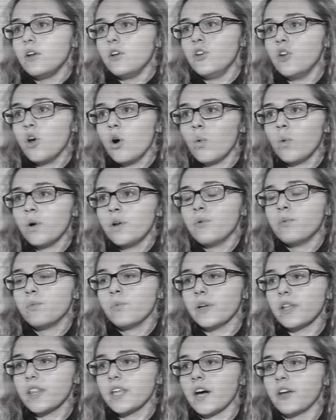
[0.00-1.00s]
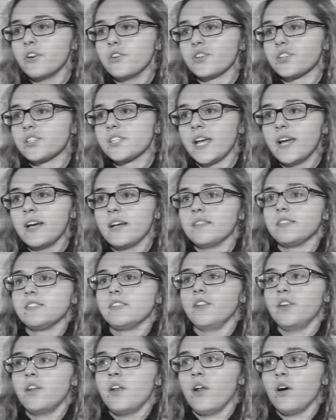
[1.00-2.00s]
no one really understands.
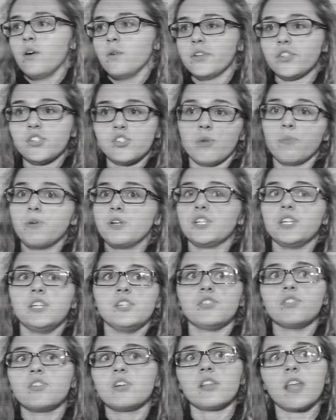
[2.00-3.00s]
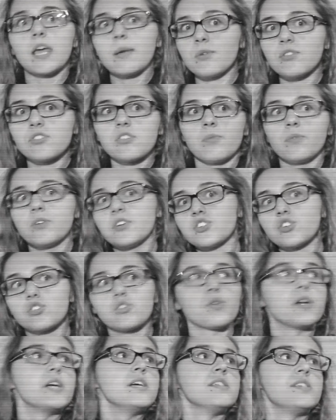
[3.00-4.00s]
You know, it's so much easier to label someone as
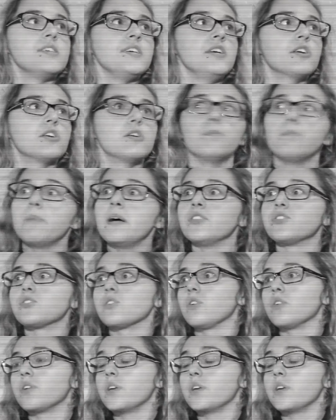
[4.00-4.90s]
crazy or mental,